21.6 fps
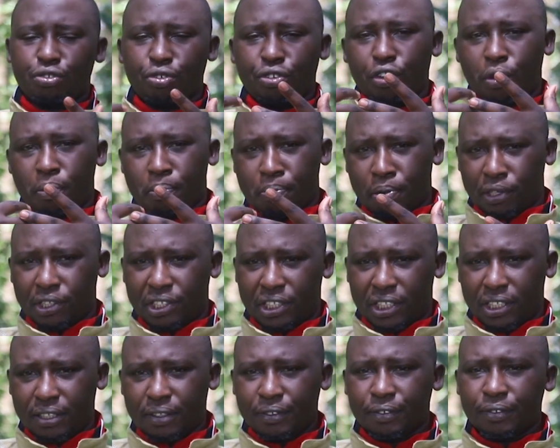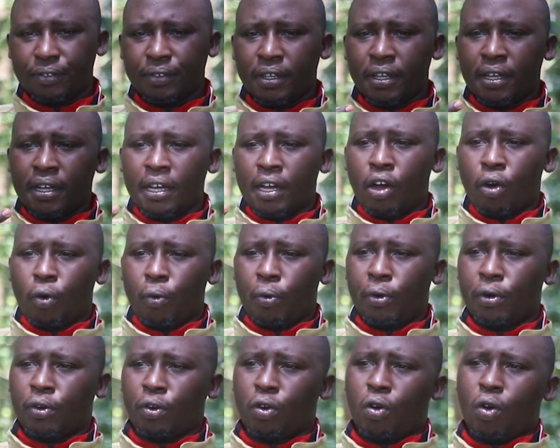into your body
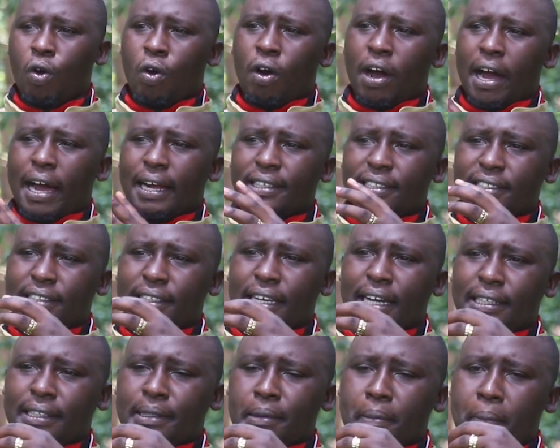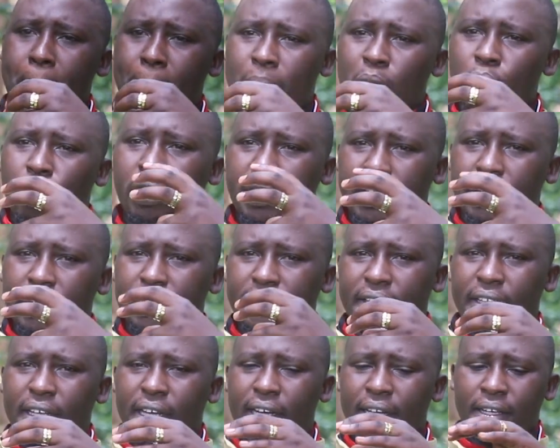will go and start
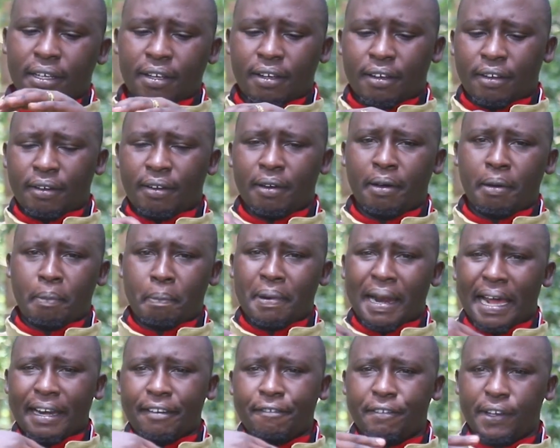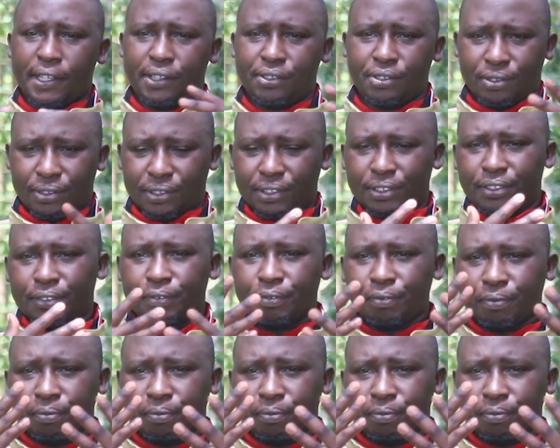blocking the blood vessels.